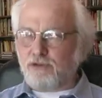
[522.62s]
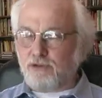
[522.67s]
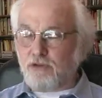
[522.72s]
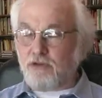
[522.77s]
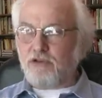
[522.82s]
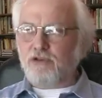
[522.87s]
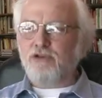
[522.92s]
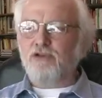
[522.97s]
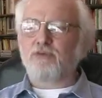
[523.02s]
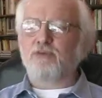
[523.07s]

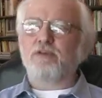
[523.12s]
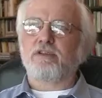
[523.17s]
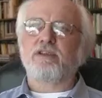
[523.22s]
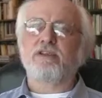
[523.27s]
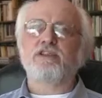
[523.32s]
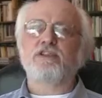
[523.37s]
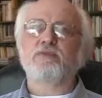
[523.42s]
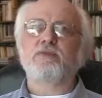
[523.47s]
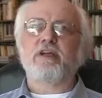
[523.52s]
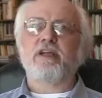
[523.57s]
tourists who
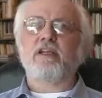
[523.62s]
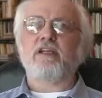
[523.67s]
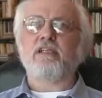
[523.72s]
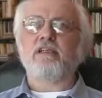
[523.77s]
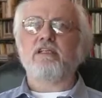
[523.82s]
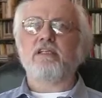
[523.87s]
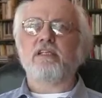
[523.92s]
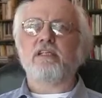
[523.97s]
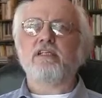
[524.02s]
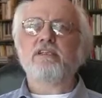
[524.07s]
participated
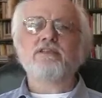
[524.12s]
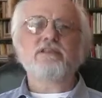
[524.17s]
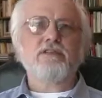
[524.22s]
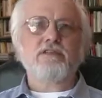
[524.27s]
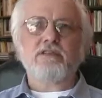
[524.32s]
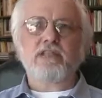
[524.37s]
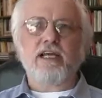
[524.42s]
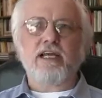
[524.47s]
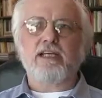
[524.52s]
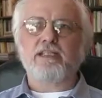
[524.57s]
in these
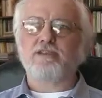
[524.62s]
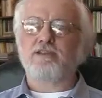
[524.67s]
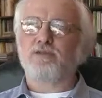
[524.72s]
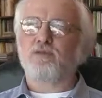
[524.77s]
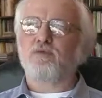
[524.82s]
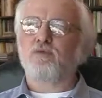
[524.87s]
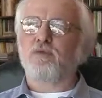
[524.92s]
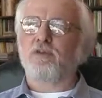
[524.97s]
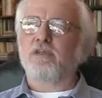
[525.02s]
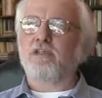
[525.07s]

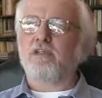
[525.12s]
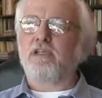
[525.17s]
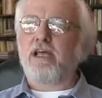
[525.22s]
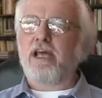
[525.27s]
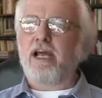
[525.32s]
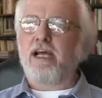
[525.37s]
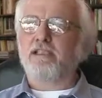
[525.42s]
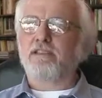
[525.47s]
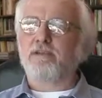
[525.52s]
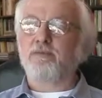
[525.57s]
sites
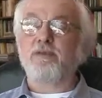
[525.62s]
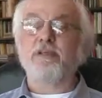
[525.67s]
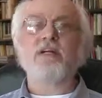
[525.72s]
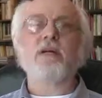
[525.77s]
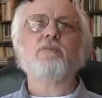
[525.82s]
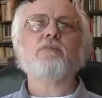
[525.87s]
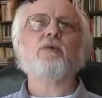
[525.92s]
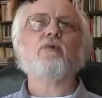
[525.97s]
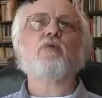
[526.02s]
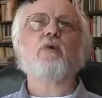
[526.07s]
would actually
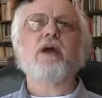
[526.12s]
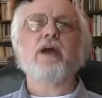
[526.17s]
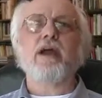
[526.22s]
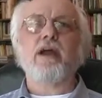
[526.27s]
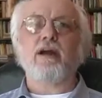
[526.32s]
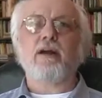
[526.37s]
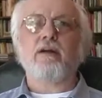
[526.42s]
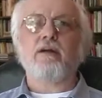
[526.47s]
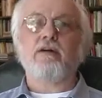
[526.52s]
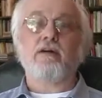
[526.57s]
become
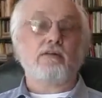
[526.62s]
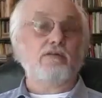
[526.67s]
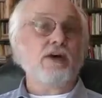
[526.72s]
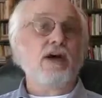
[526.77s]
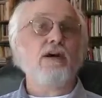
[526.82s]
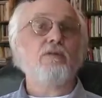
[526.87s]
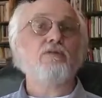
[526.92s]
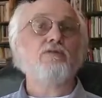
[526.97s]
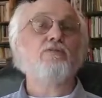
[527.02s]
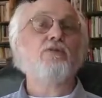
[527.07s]
aware
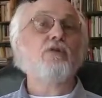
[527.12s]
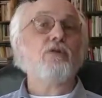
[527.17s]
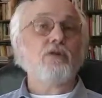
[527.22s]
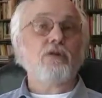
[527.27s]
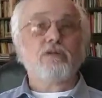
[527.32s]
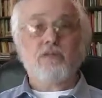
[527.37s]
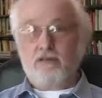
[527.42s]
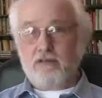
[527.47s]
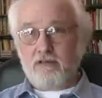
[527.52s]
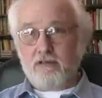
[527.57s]
of how
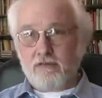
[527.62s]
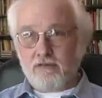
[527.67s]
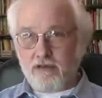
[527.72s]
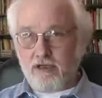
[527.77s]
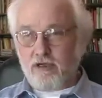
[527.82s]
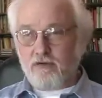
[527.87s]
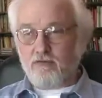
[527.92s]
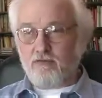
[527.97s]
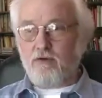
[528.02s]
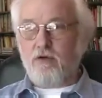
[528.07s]
important
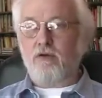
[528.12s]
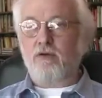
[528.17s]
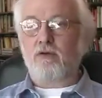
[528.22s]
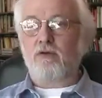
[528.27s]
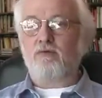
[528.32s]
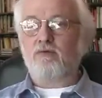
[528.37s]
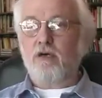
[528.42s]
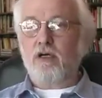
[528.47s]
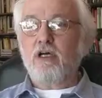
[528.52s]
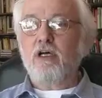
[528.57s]
their
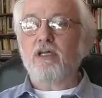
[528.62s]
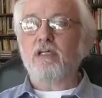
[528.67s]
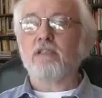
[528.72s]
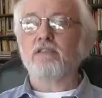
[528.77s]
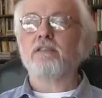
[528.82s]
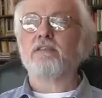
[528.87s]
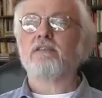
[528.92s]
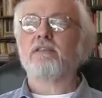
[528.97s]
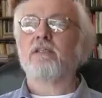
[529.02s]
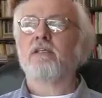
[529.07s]
role
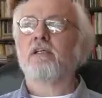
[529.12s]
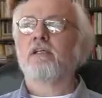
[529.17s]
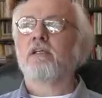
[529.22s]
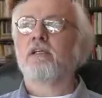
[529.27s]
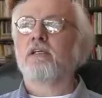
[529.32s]
was